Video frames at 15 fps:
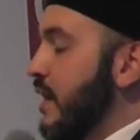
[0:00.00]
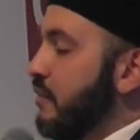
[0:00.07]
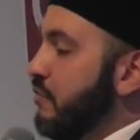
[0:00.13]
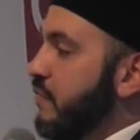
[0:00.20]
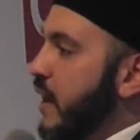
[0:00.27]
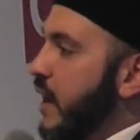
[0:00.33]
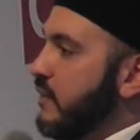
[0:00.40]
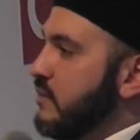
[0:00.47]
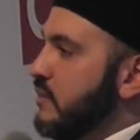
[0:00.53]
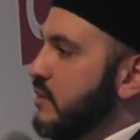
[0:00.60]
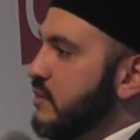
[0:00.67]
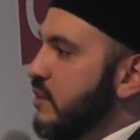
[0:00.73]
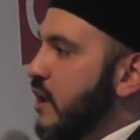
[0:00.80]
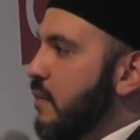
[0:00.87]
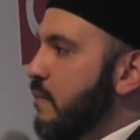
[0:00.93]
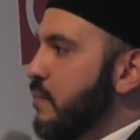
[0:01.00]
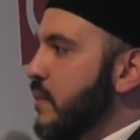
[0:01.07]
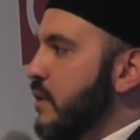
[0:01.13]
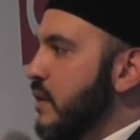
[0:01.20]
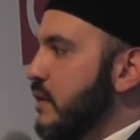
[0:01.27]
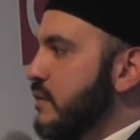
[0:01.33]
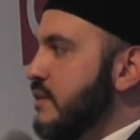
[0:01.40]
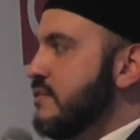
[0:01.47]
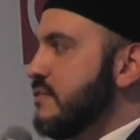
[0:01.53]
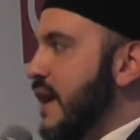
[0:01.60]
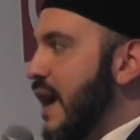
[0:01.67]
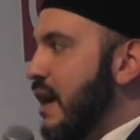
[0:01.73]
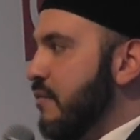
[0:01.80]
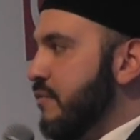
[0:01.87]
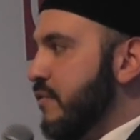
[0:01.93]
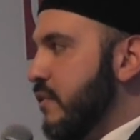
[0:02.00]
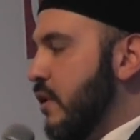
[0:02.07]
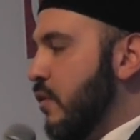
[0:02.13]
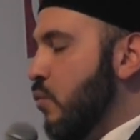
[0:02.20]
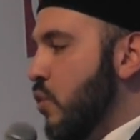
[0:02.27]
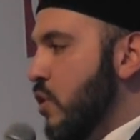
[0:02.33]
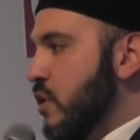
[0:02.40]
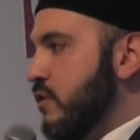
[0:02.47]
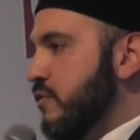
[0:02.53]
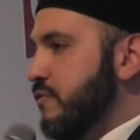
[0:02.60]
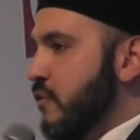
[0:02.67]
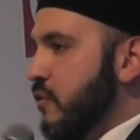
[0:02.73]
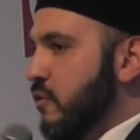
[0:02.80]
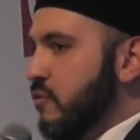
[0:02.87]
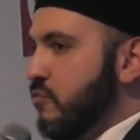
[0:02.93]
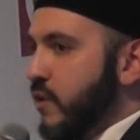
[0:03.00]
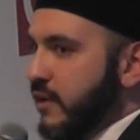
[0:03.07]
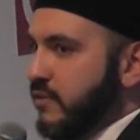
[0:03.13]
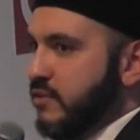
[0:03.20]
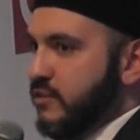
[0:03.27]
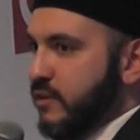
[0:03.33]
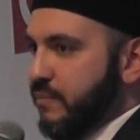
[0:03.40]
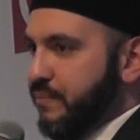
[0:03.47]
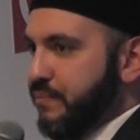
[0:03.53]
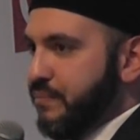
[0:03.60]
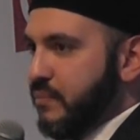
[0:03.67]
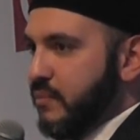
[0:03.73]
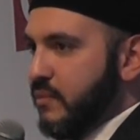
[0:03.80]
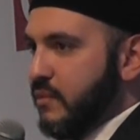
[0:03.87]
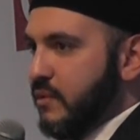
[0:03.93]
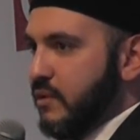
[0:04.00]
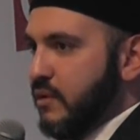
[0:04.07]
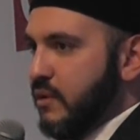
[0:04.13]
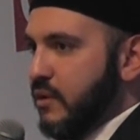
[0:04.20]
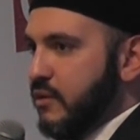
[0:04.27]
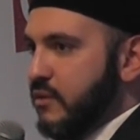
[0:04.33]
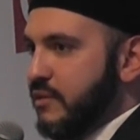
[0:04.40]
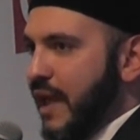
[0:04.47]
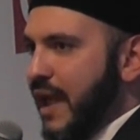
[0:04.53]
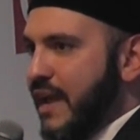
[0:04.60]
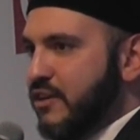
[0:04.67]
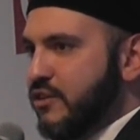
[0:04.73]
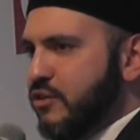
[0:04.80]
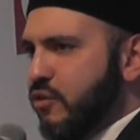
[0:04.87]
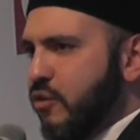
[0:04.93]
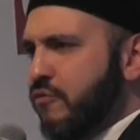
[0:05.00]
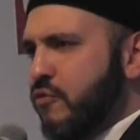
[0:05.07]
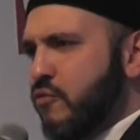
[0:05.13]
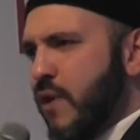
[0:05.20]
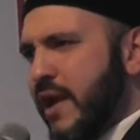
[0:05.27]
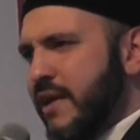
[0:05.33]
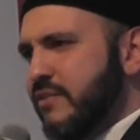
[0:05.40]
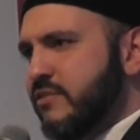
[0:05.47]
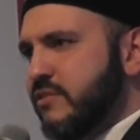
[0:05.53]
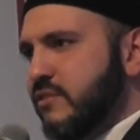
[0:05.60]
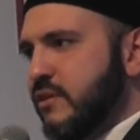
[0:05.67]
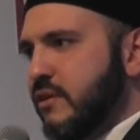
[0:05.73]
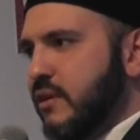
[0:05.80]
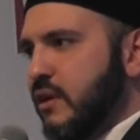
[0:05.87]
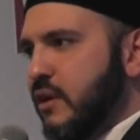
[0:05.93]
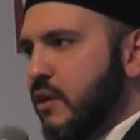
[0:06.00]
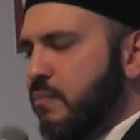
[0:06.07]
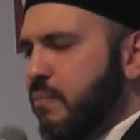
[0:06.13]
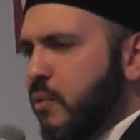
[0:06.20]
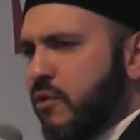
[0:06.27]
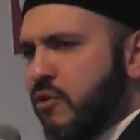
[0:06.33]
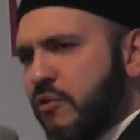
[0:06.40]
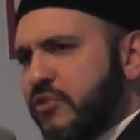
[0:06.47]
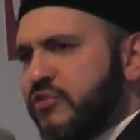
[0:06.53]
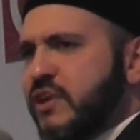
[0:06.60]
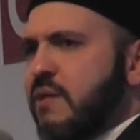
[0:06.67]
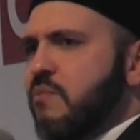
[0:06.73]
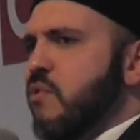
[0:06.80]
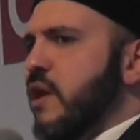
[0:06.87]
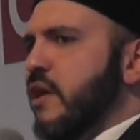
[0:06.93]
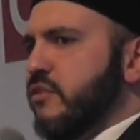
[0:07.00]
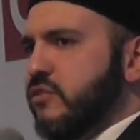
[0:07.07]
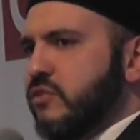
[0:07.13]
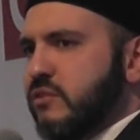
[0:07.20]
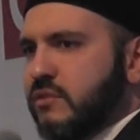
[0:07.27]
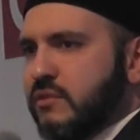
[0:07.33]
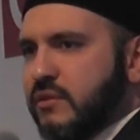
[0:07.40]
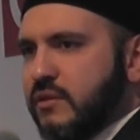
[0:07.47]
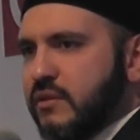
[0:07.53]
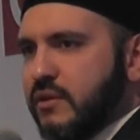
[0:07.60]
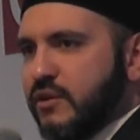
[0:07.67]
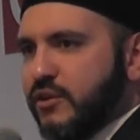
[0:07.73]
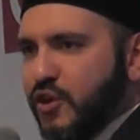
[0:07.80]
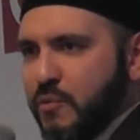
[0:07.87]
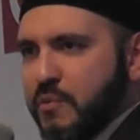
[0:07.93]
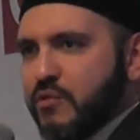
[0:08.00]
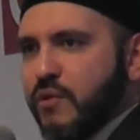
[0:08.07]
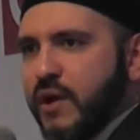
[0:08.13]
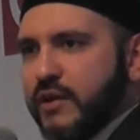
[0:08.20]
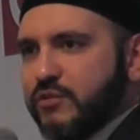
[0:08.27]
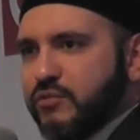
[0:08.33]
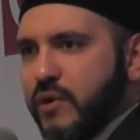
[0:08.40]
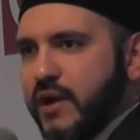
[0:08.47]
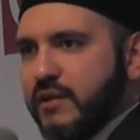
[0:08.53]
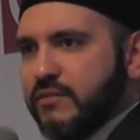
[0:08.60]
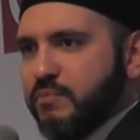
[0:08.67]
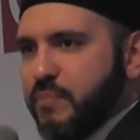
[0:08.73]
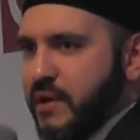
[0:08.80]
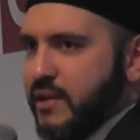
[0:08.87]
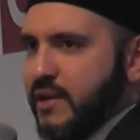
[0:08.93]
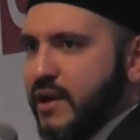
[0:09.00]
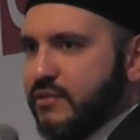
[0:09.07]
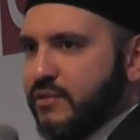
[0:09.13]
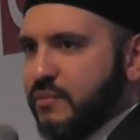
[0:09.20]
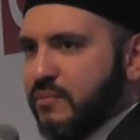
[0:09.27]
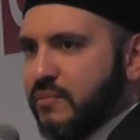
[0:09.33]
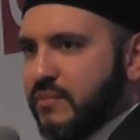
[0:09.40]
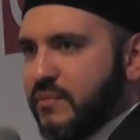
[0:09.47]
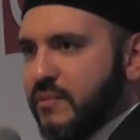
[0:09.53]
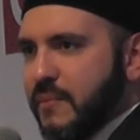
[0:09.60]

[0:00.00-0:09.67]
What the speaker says: In fact, Islam doesn't have a word for racism, the hatred of a race, but we're all the same race, human race, right? Bani Adam.